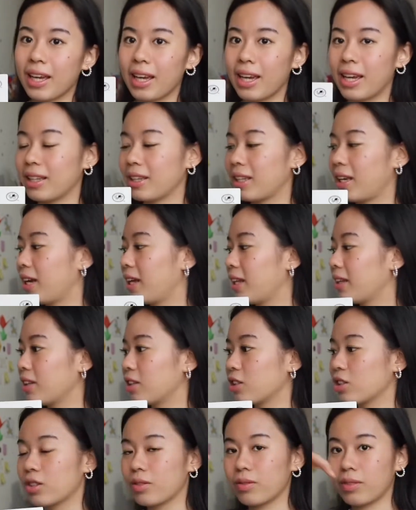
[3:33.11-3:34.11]
and then
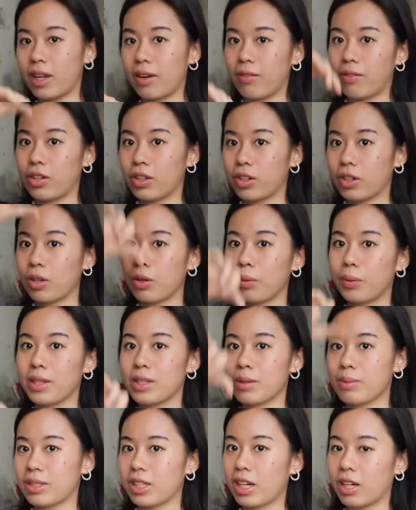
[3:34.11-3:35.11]
there's vertical
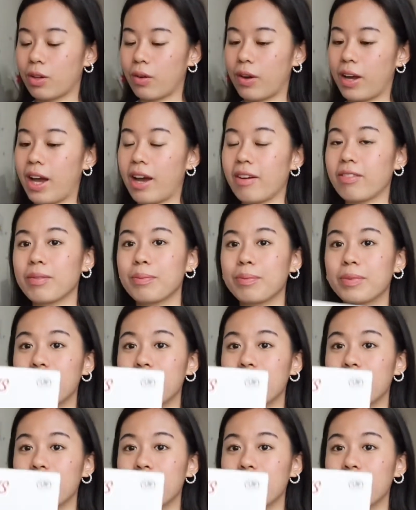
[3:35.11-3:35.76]
ones, which I don't have.